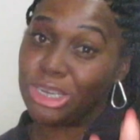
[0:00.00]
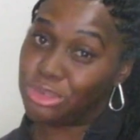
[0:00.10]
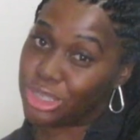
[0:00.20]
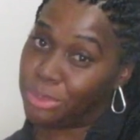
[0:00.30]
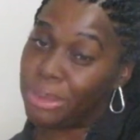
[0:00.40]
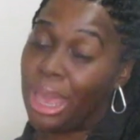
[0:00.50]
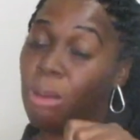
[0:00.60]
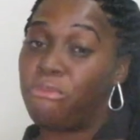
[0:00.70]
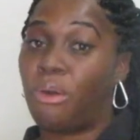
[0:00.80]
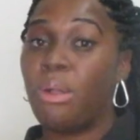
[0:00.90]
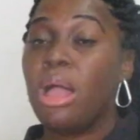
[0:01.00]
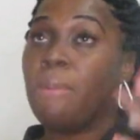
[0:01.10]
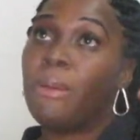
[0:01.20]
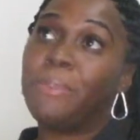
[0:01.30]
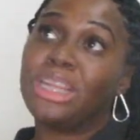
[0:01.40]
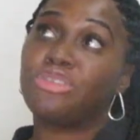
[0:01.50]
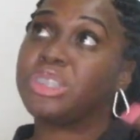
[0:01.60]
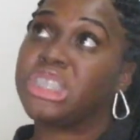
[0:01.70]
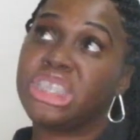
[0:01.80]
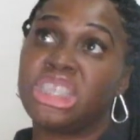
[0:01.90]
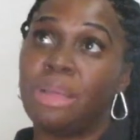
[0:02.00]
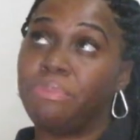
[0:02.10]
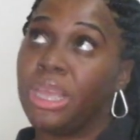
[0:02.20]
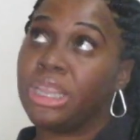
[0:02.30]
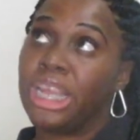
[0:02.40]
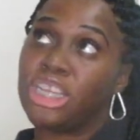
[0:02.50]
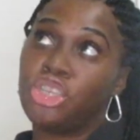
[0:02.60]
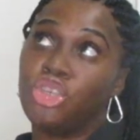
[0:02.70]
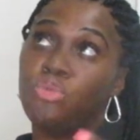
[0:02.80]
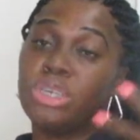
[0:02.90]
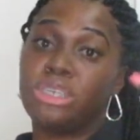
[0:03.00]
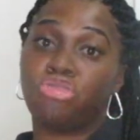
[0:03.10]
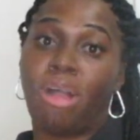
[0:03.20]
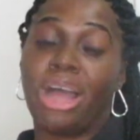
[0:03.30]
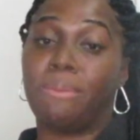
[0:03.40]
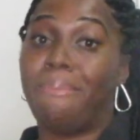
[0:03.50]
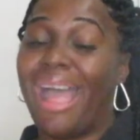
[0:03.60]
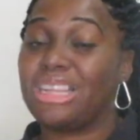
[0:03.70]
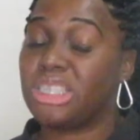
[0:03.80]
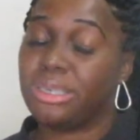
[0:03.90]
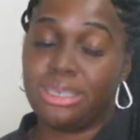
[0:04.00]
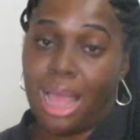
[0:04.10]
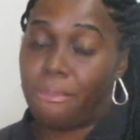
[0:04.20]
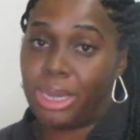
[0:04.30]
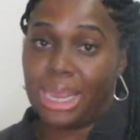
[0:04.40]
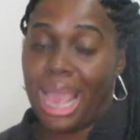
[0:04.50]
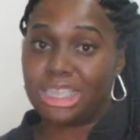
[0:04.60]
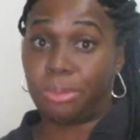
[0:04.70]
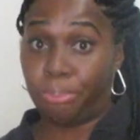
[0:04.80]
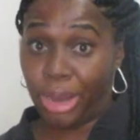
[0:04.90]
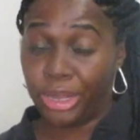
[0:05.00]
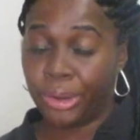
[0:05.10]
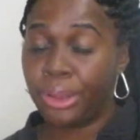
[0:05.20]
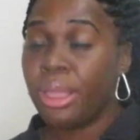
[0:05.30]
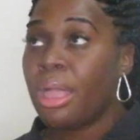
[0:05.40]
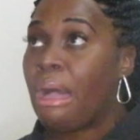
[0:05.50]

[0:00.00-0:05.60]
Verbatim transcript: Pinterest can be helpful, but Pinterest isn't something that you would try to master or dominate as a braider.